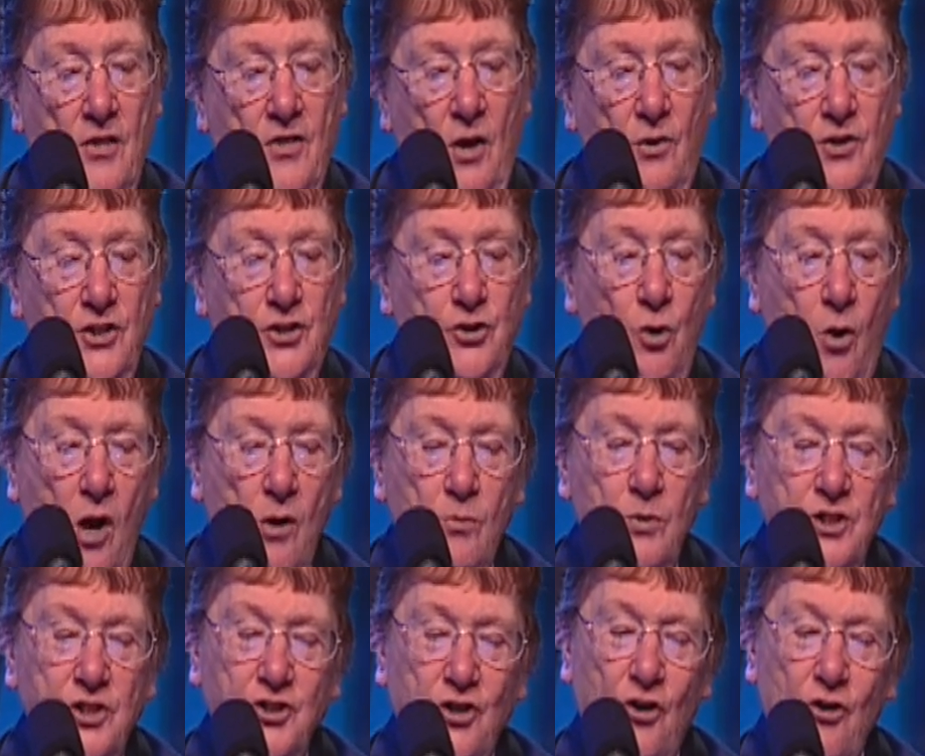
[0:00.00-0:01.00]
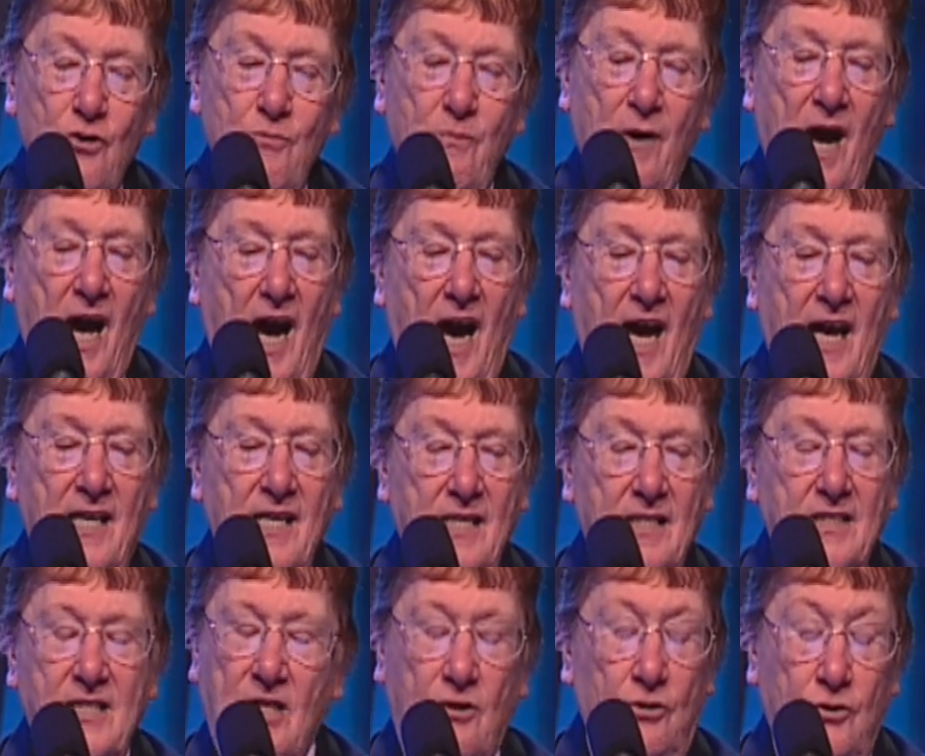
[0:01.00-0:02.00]
Though the song was turned, by,
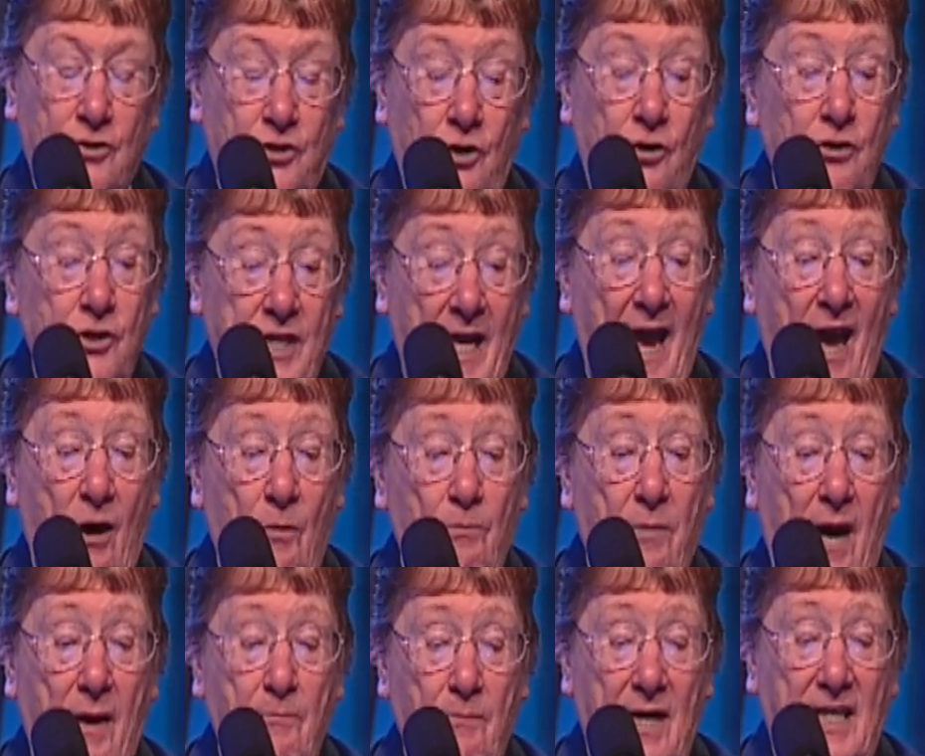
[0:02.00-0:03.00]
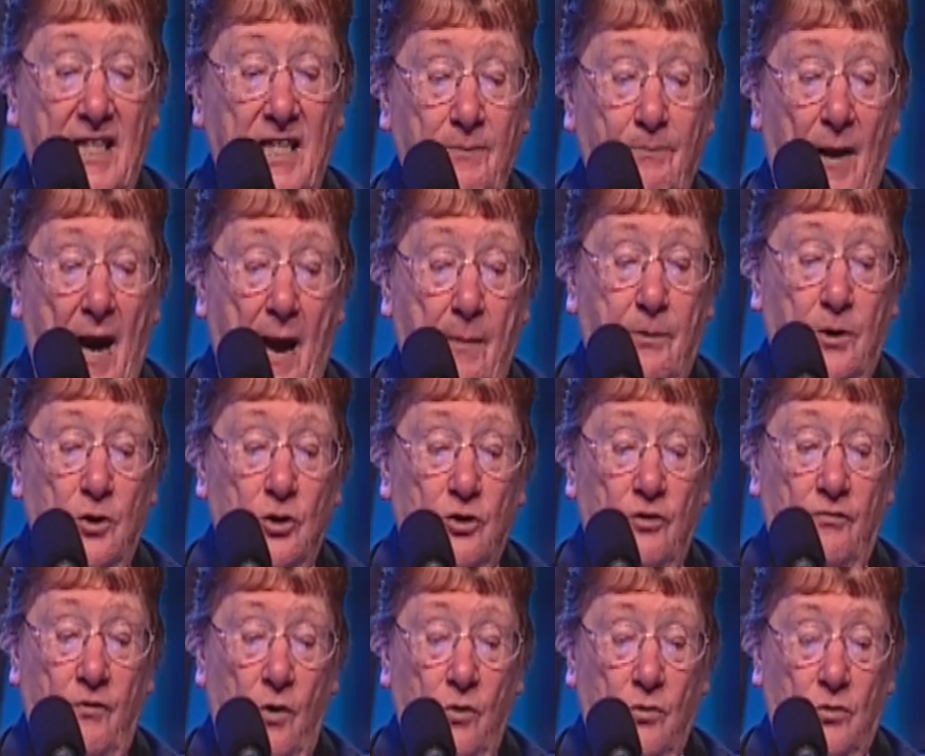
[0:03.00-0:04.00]
turned down by many
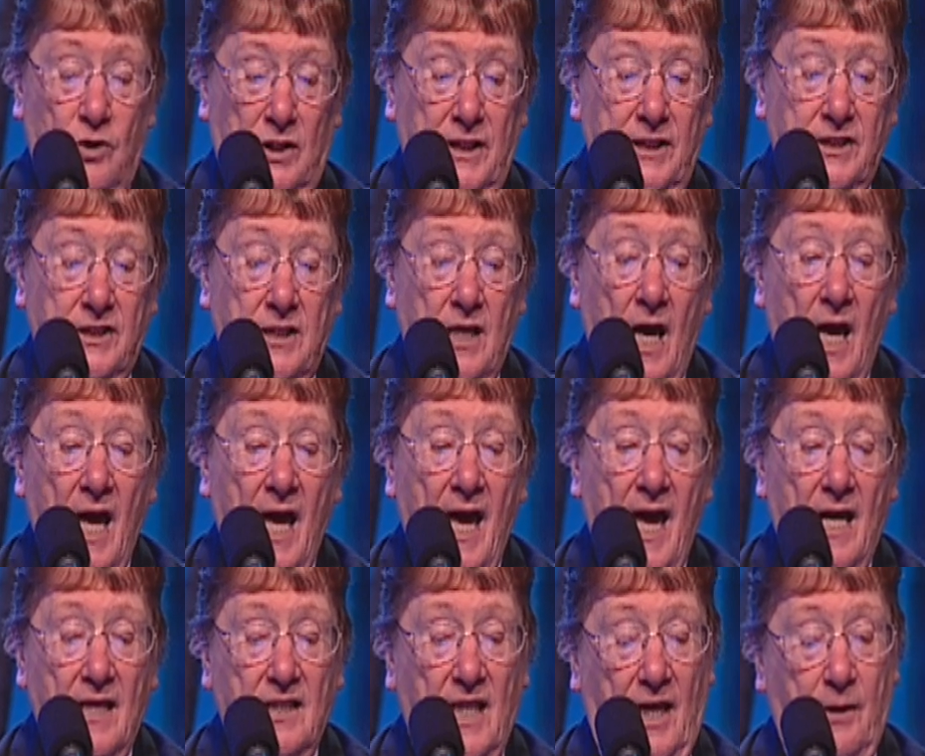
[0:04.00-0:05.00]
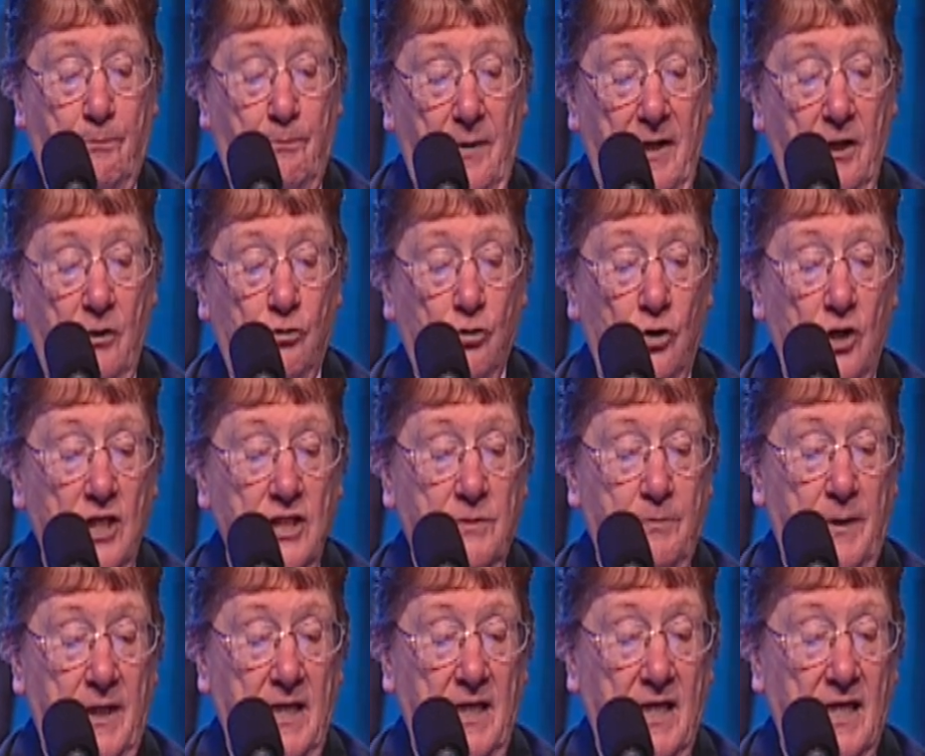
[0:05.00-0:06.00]
popular vocalists like Bing
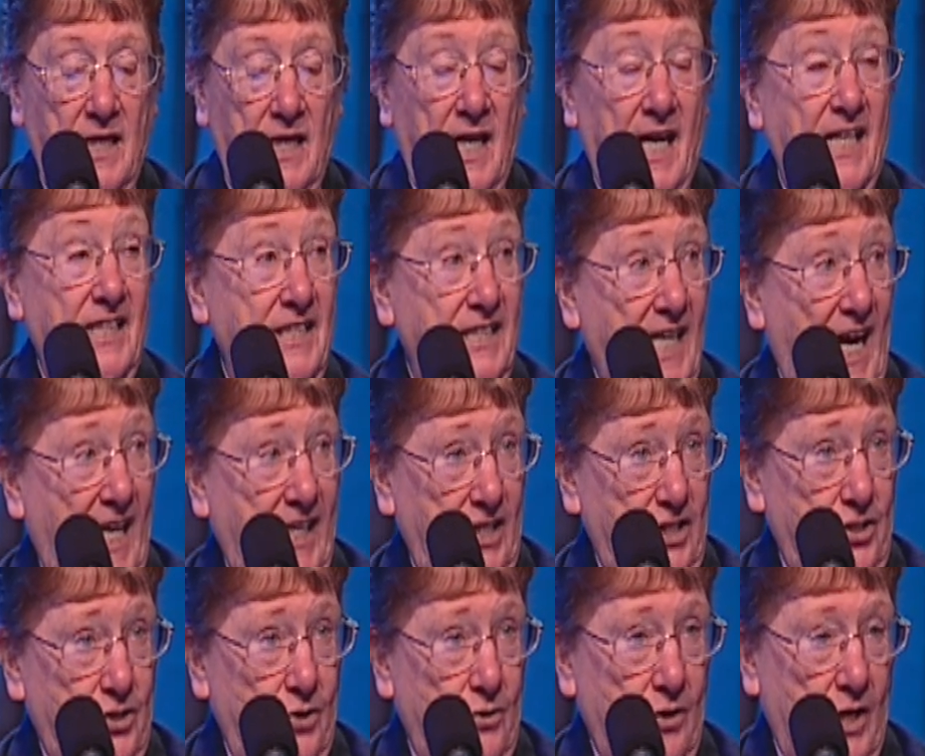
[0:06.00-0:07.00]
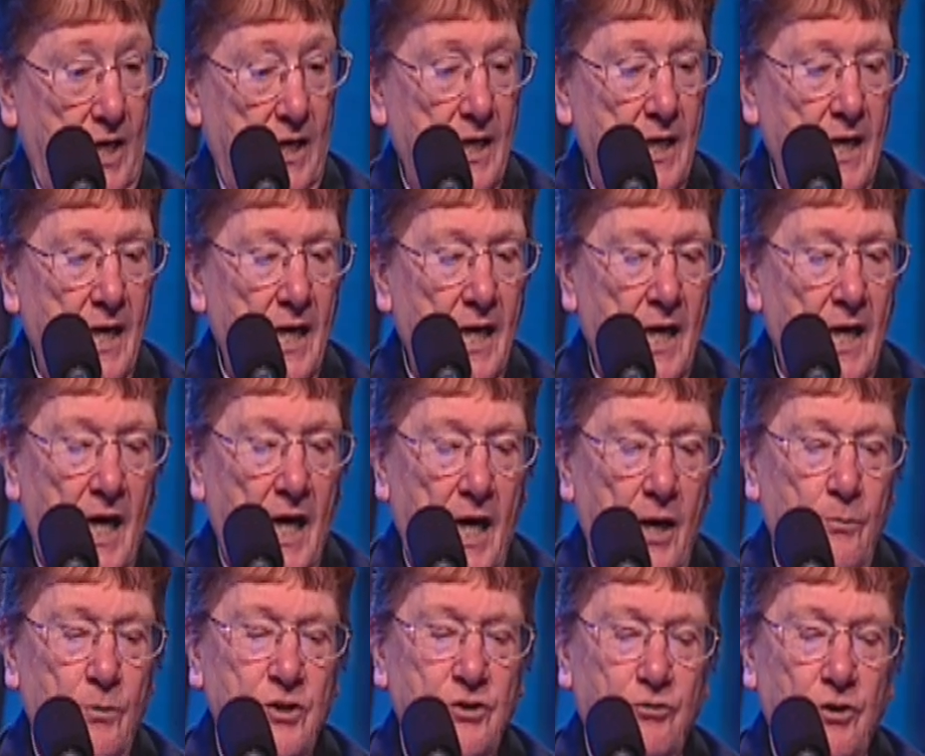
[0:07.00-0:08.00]
Crosby, and Dinah Shore,
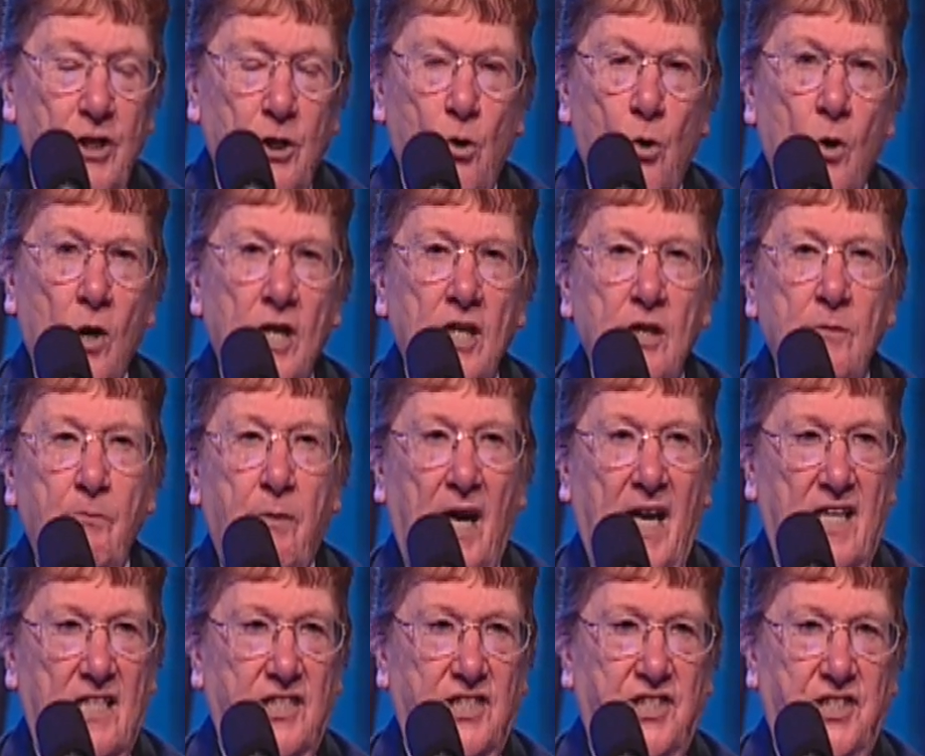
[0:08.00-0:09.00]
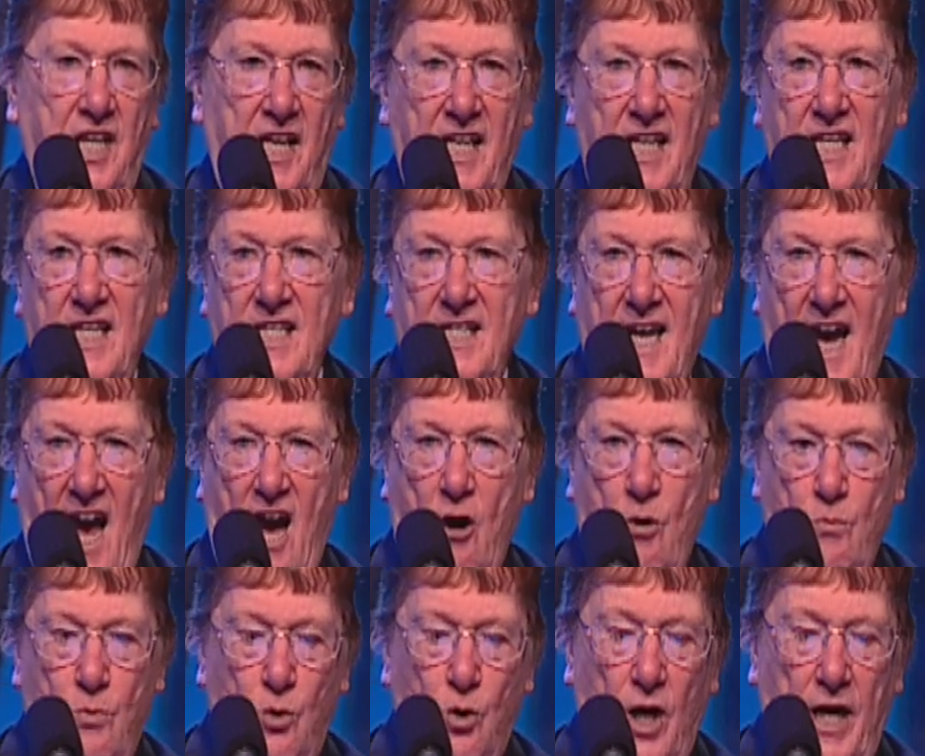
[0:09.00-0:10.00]
it was recorded by a singing
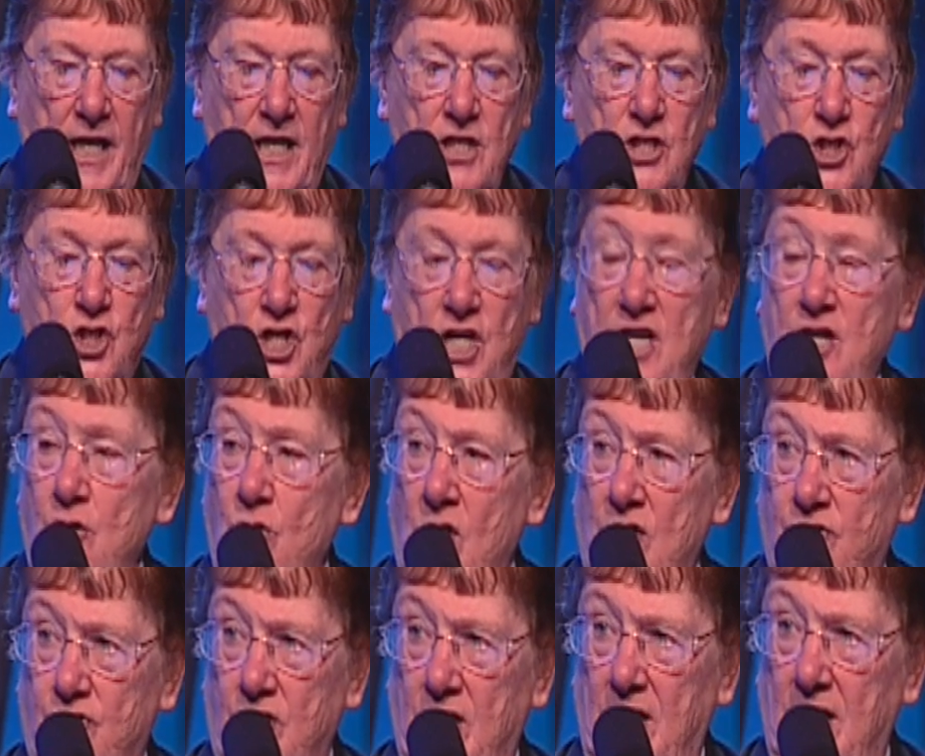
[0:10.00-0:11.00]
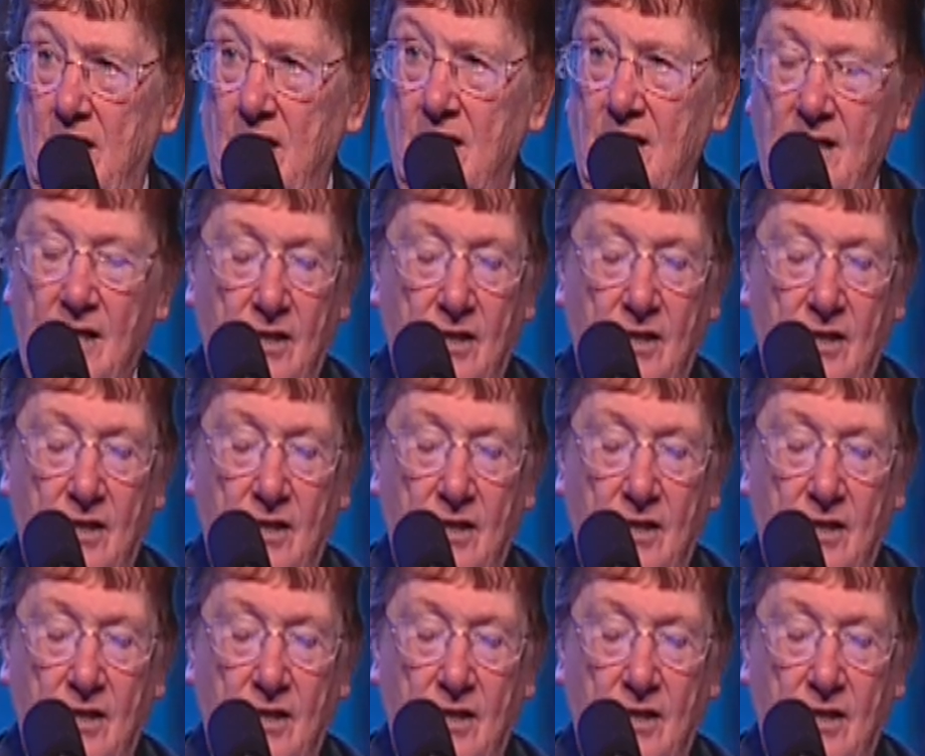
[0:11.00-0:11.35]
cowboy, Gene Autry.